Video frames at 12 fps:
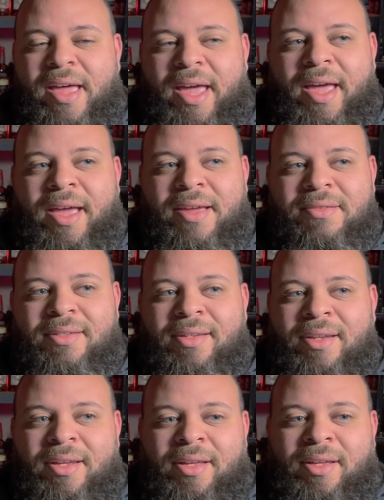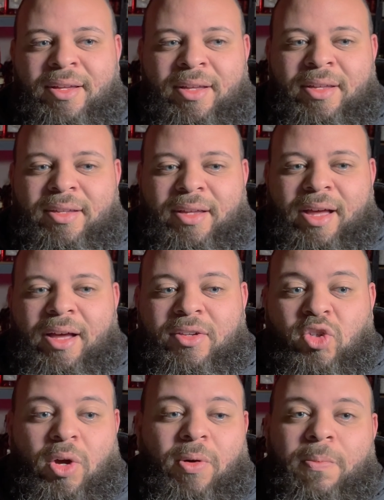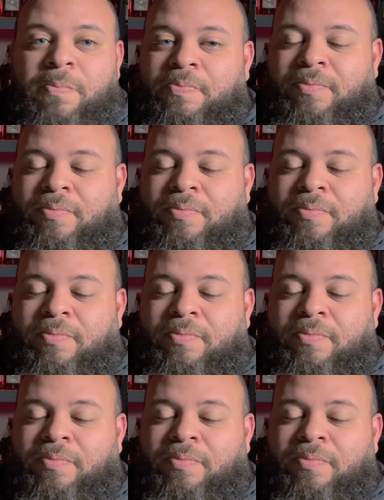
And uh, so,